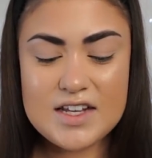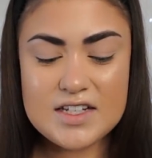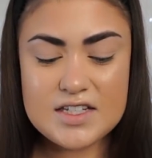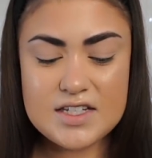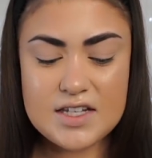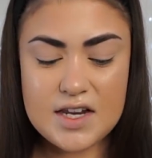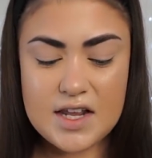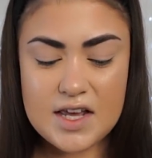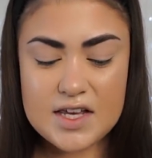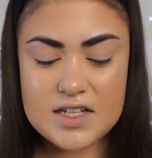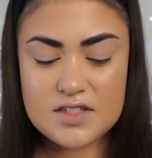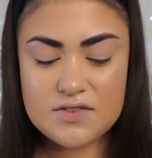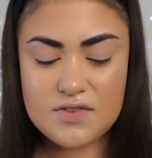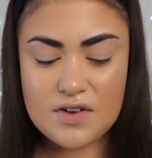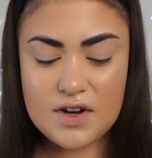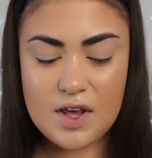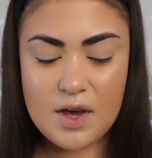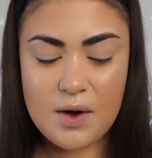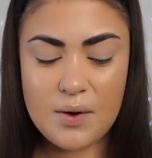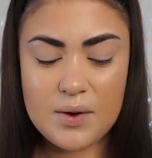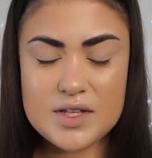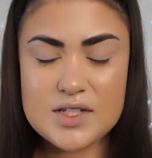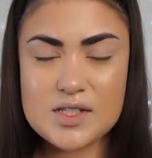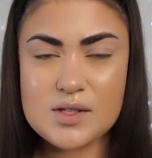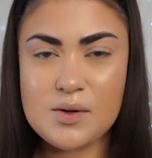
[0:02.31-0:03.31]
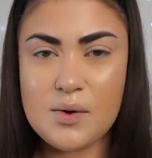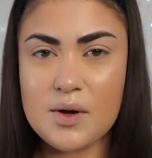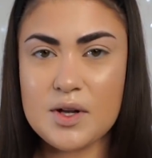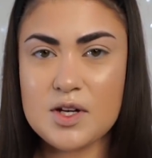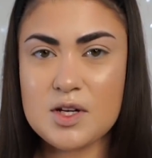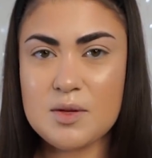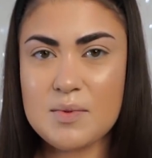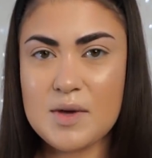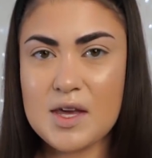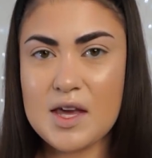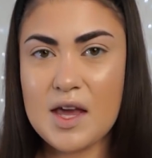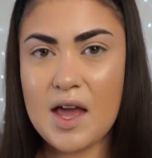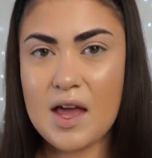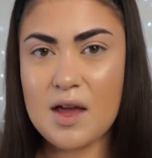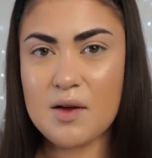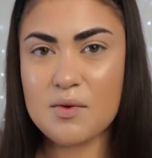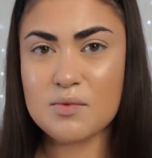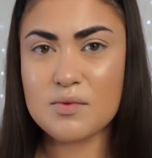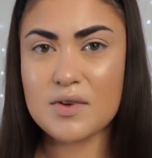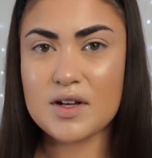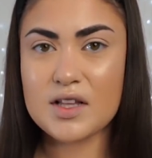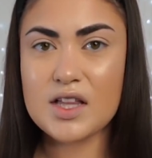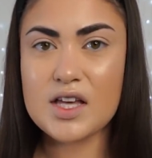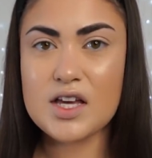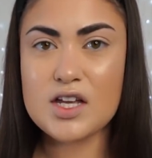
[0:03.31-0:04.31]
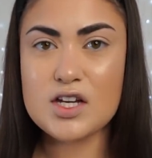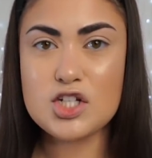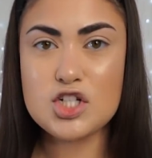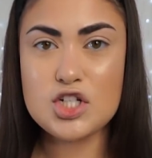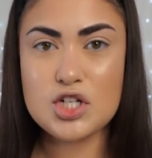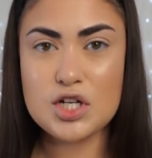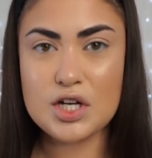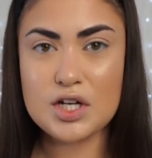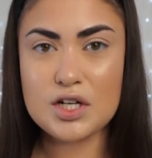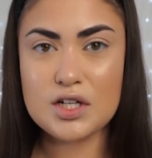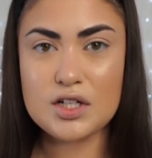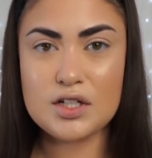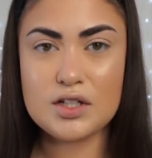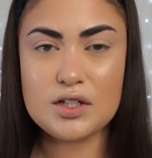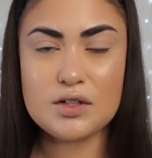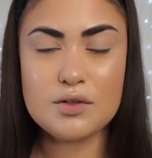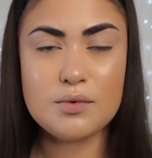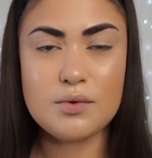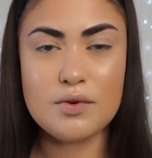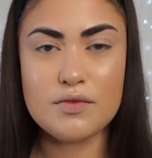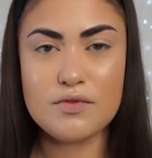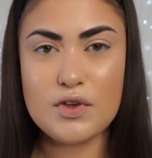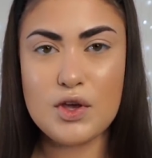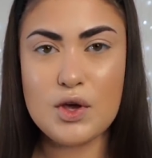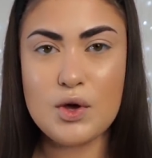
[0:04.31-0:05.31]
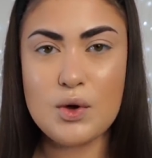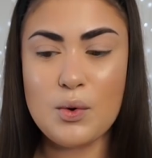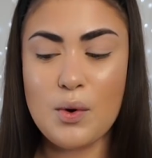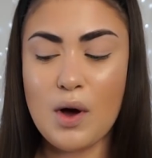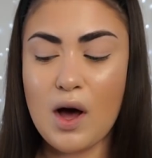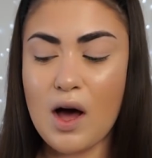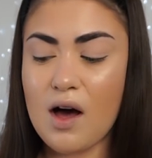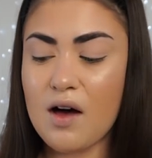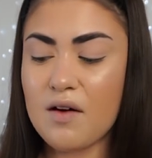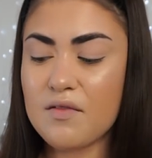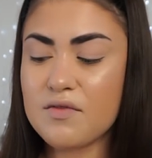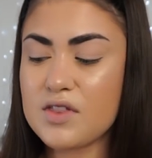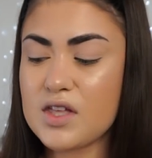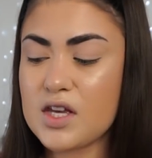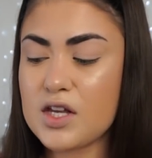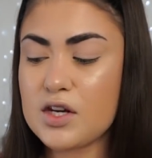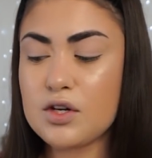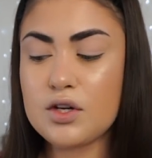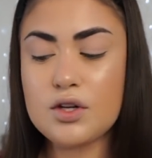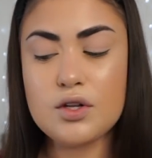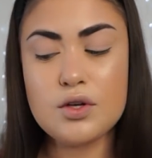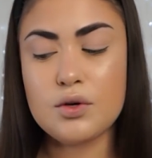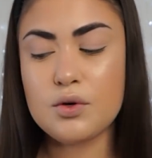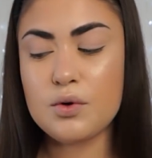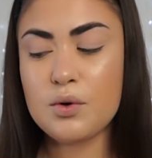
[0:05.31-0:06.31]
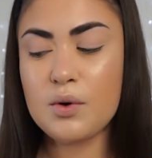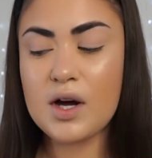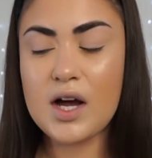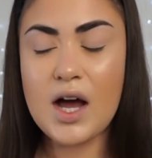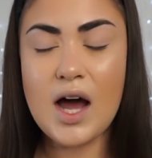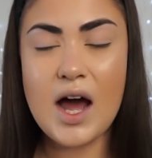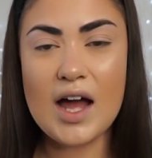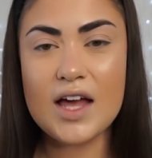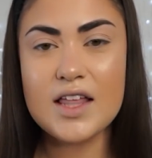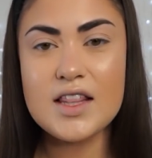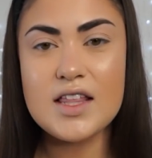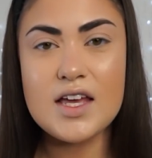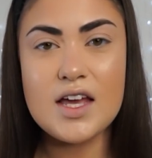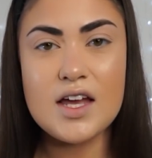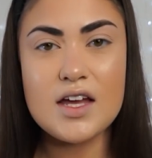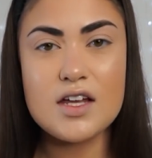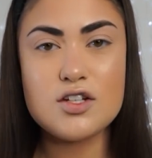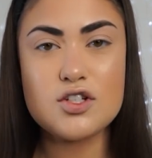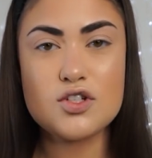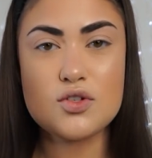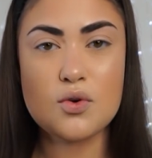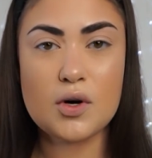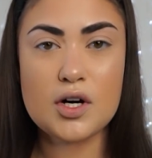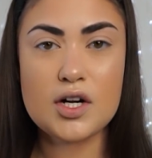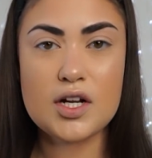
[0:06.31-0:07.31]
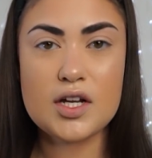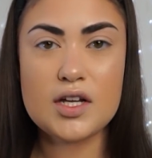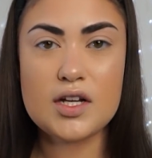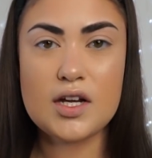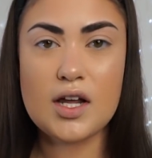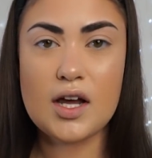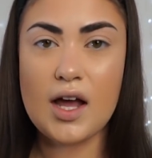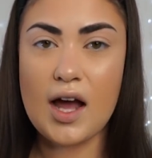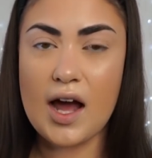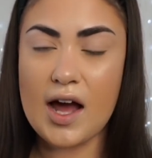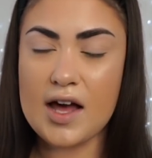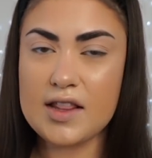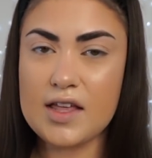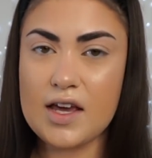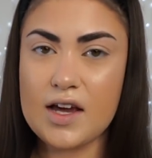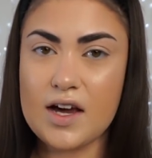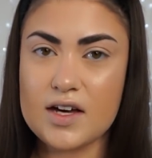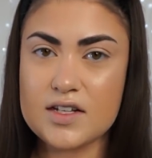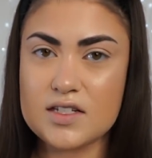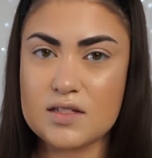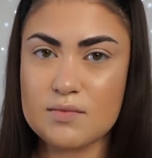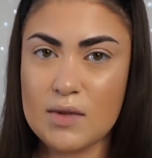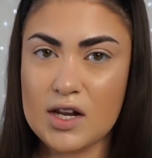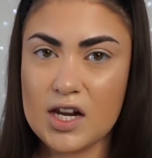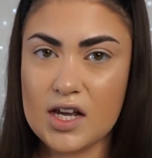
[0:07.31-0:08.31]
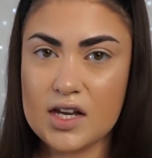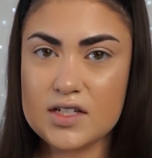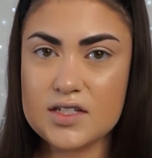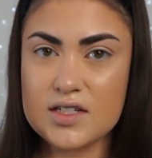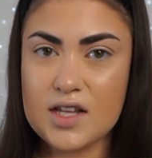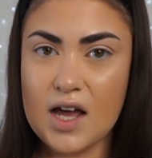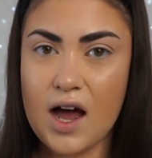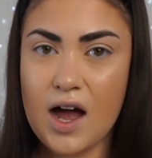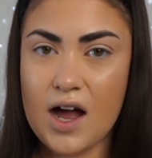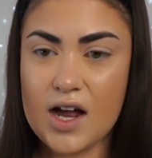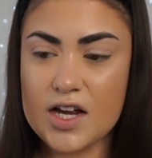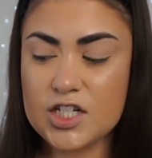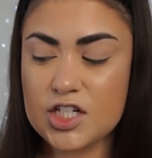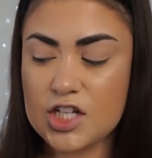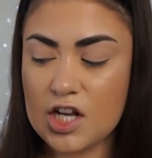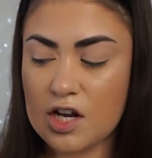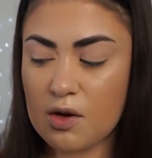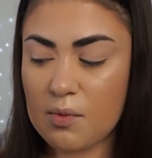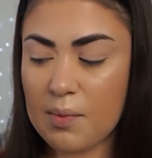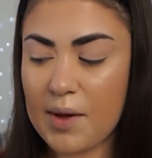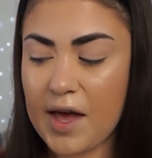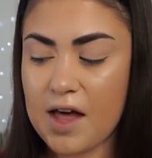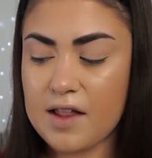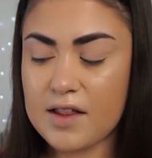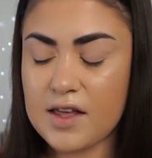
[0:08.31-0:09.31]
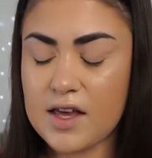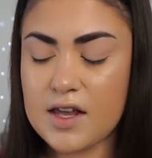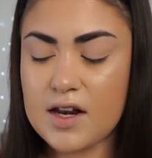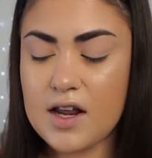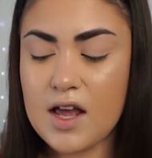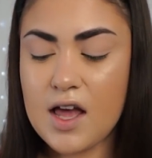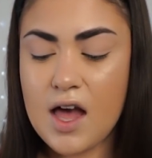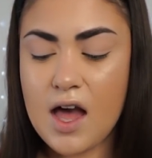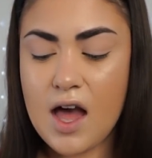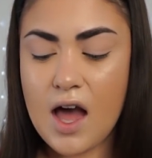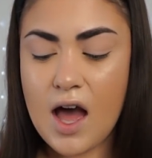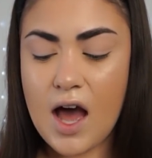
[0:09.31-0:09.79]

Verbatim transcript: Today's video is going to be a really chill review of the new Kylie and Jordan Kylie Cosmetics eyeshadow palette.